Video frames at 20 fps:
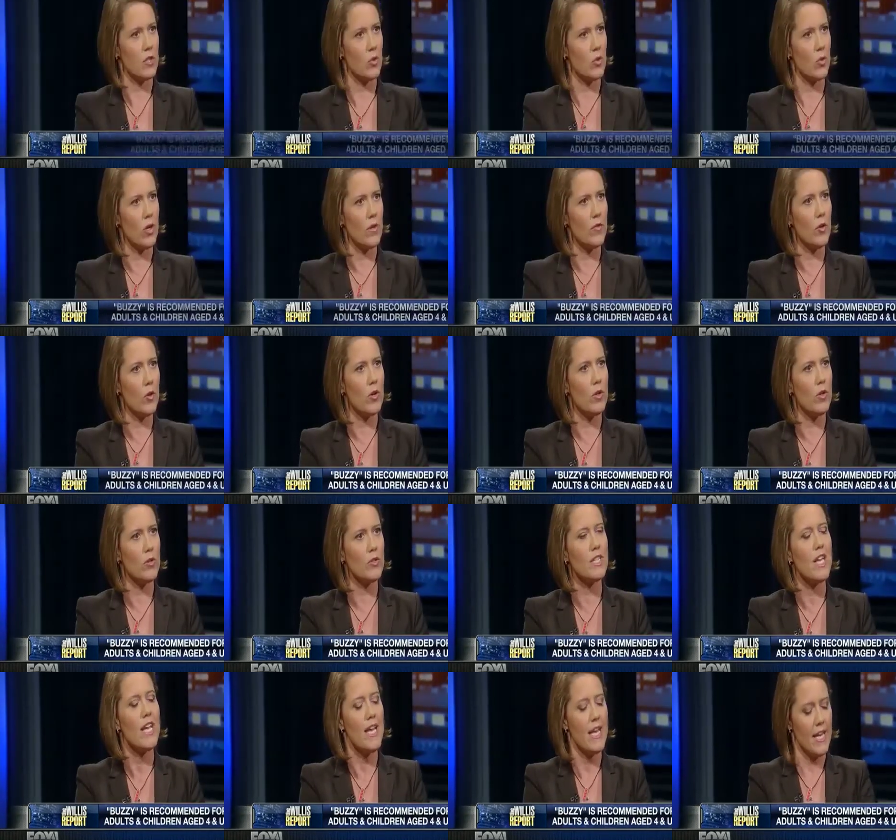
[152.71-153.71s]
6 to
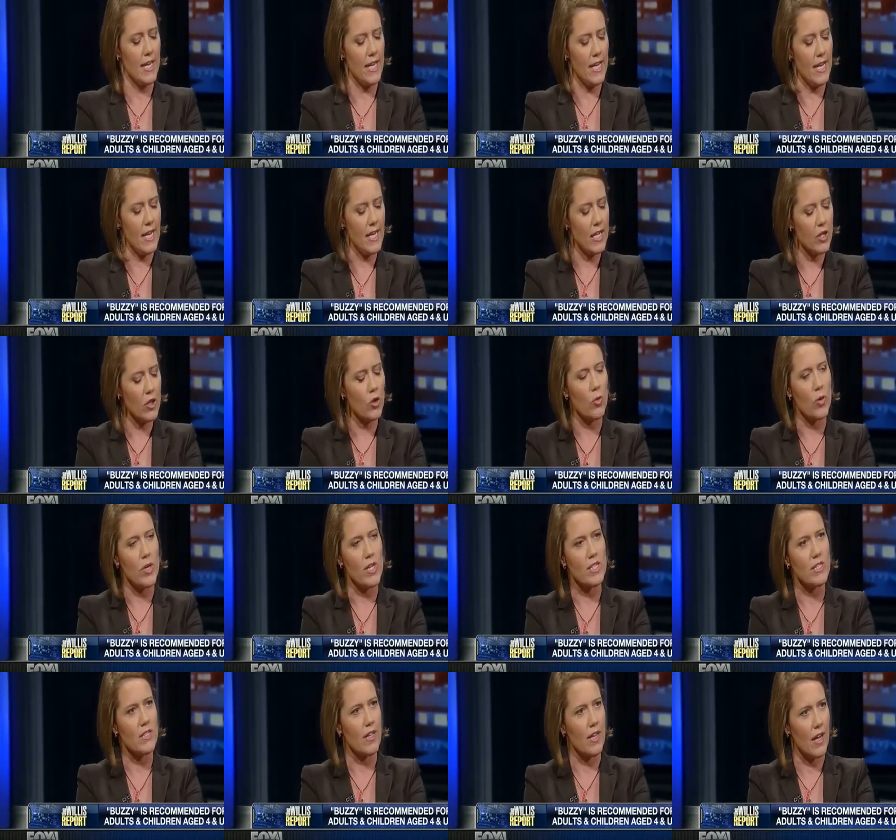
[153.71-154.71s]
12-year-olds, it
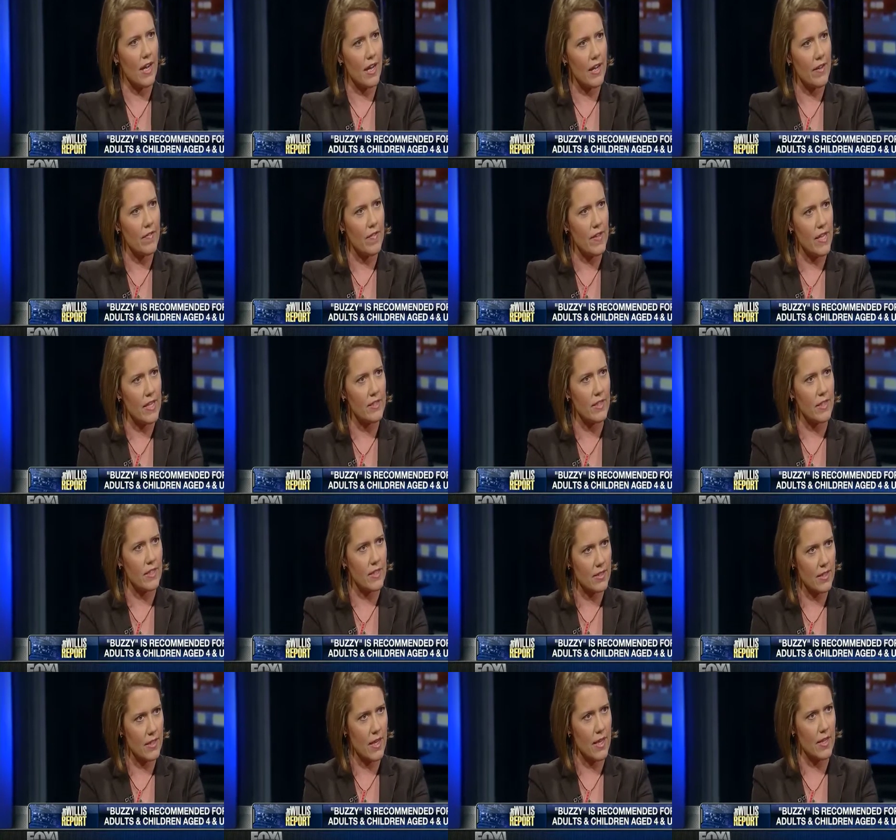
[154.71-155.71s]
increased the IV
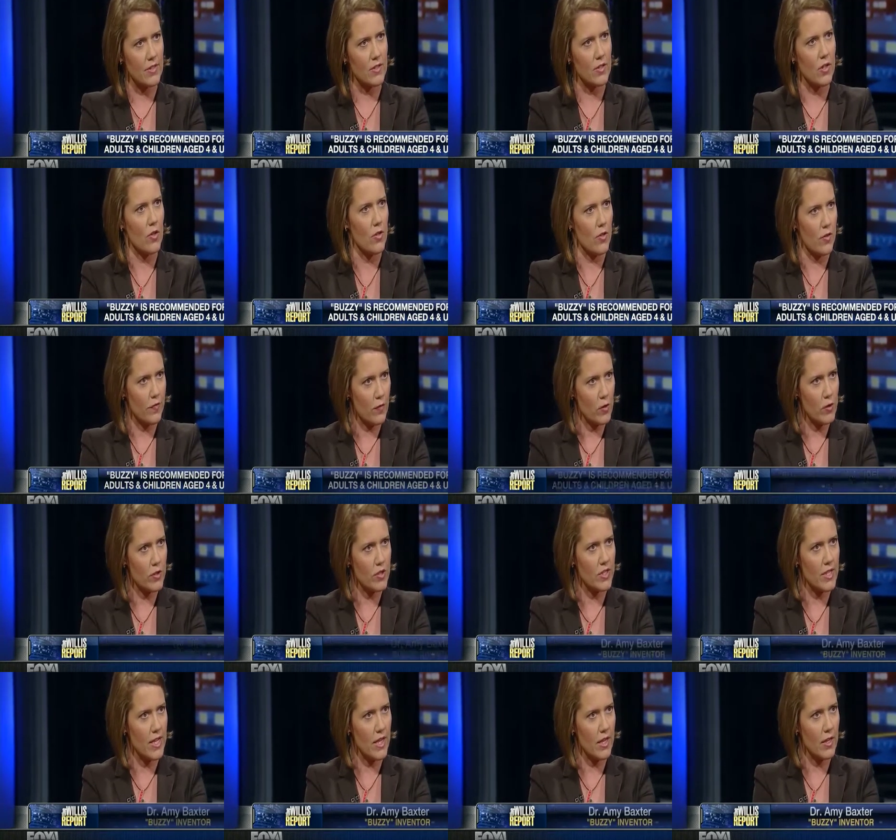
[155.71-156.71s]
success on the
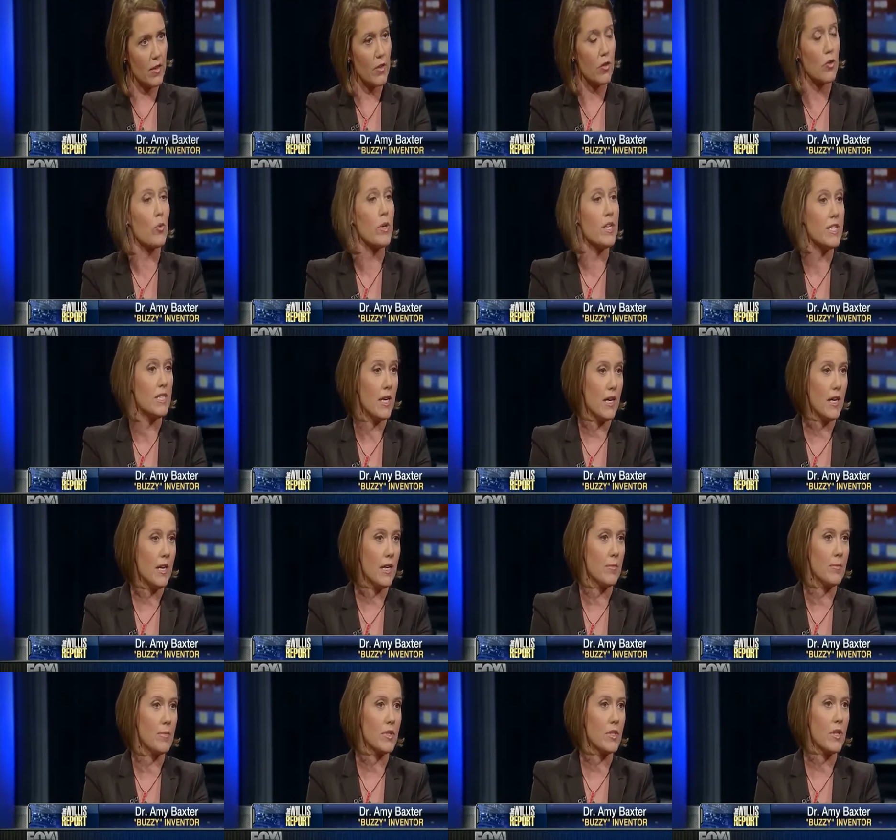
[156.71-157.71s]
first stick 3
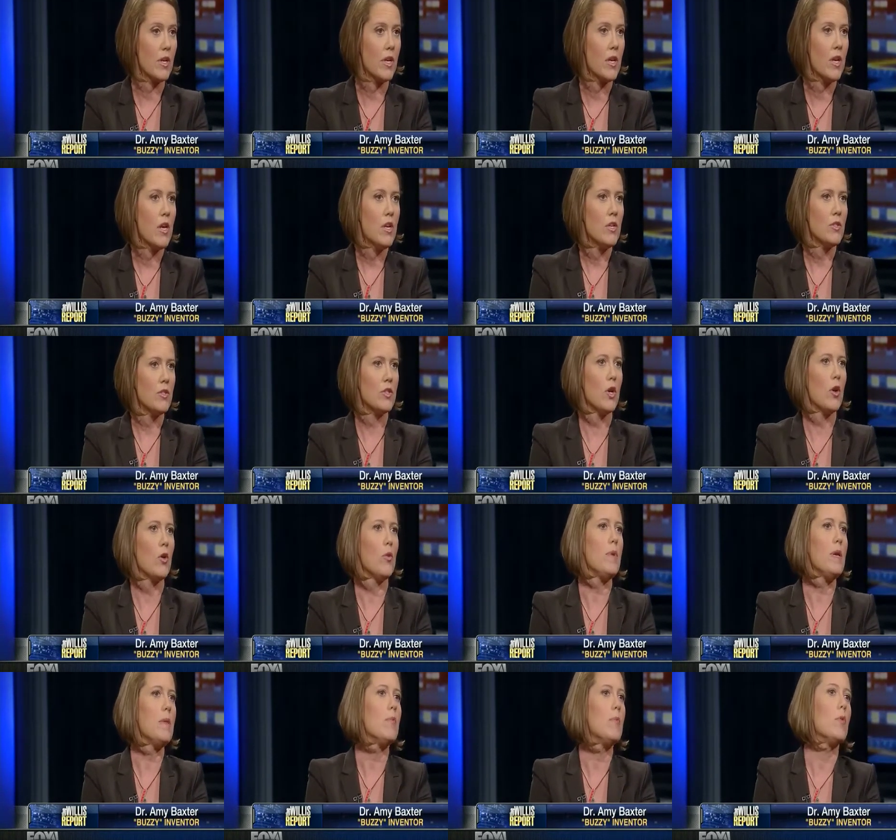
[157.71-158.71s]
times. So
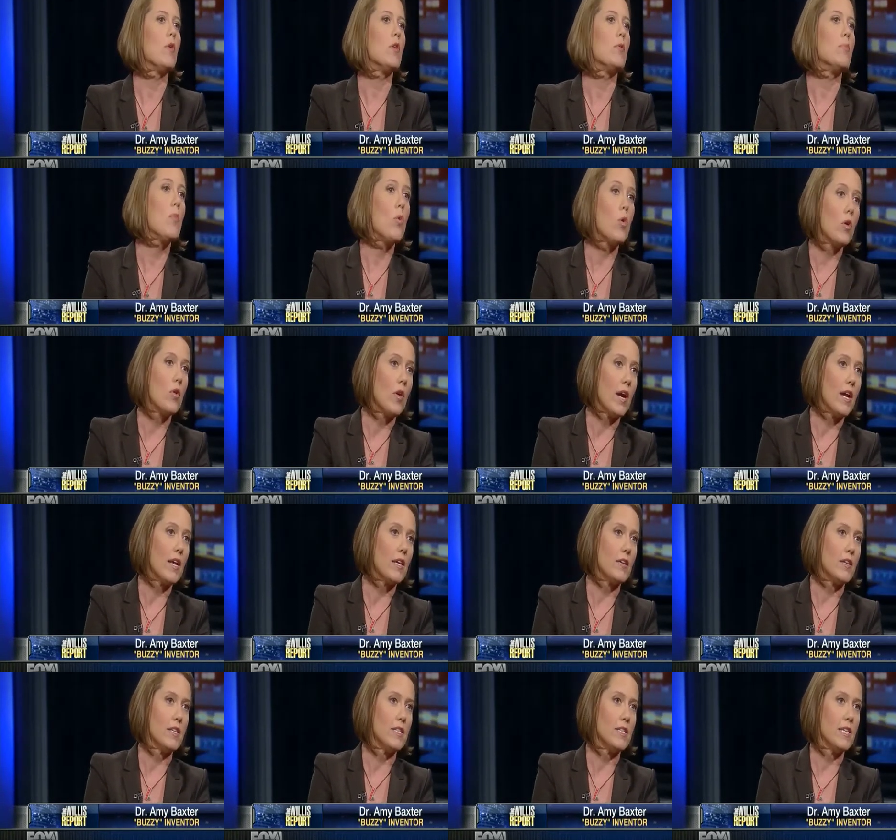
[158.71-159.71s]
people were more
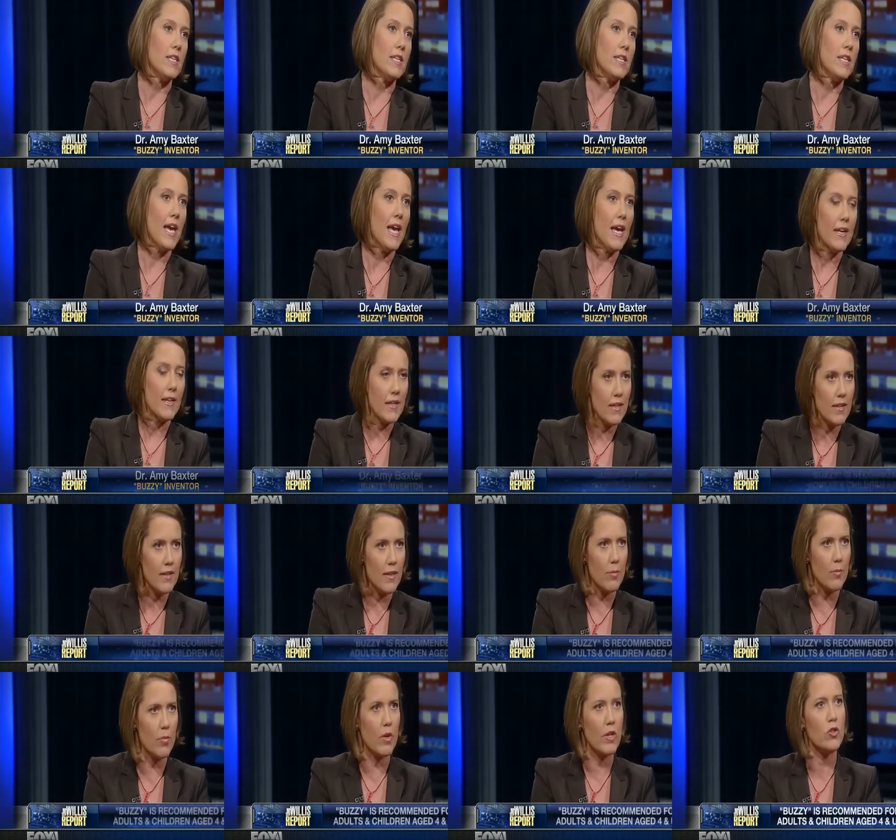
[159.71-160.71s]
likely to get
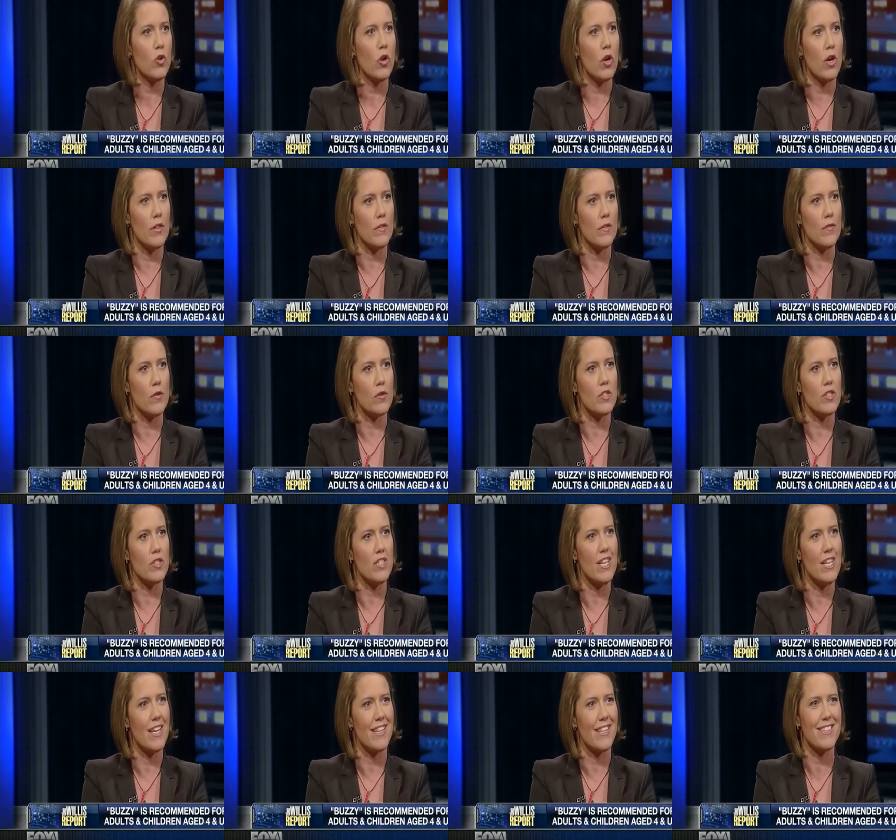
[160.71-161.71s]
the blood draw the first
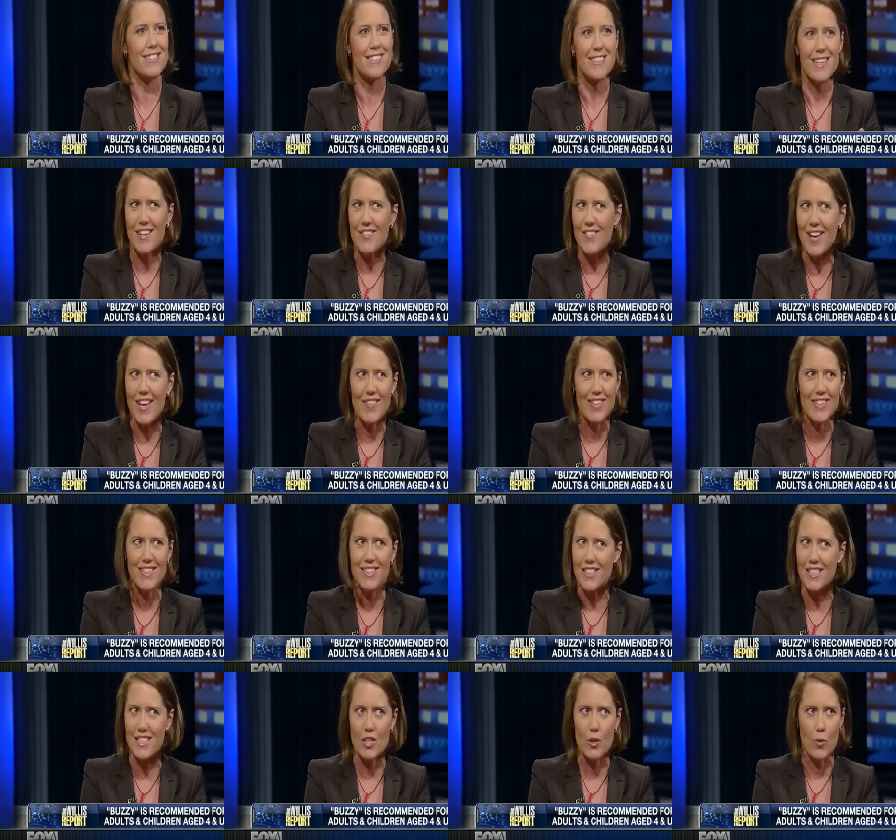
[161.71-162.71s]
stick instead of
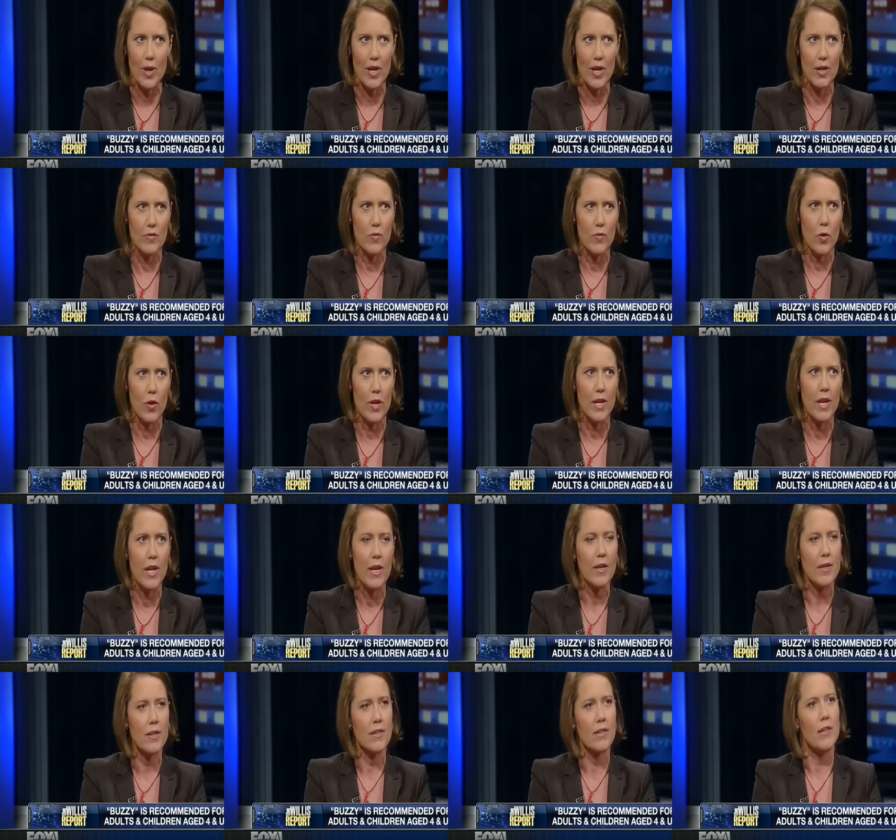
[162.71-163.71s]
having to dig around for it.
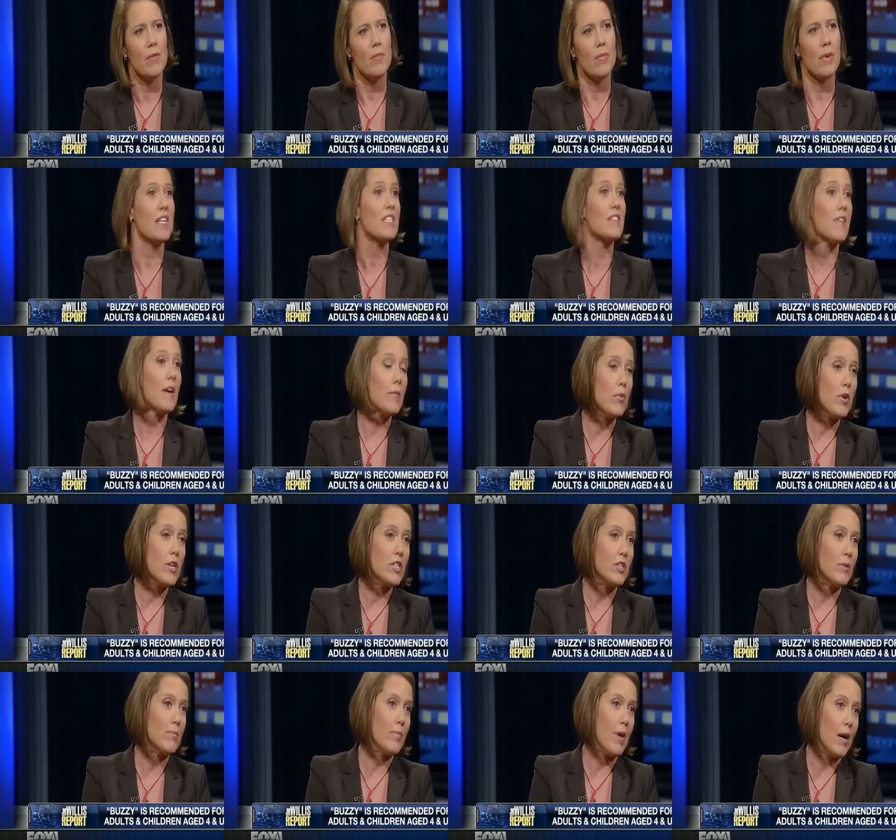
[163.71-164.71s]
Because
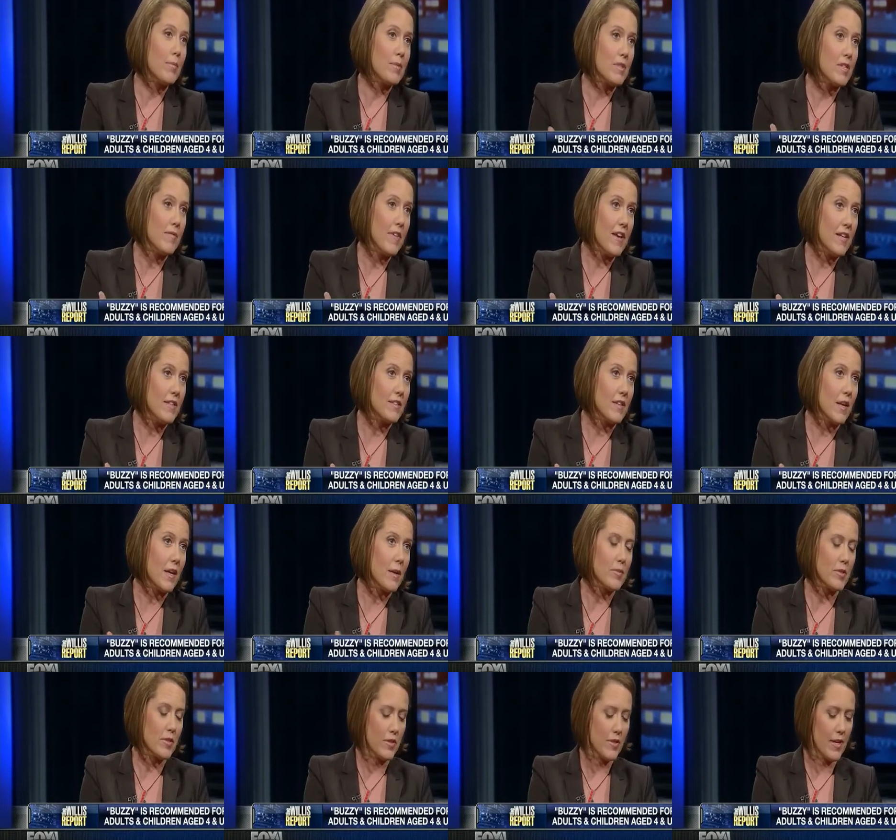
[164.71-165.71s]
vibration pops the veins
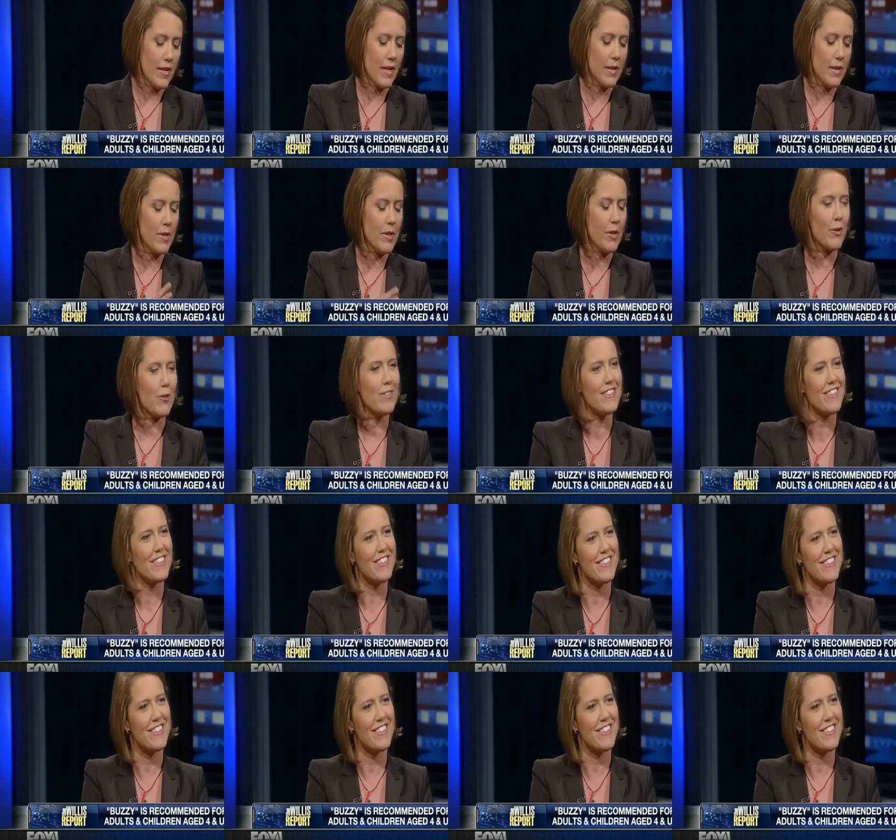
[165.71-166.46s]
up, so they get bigger.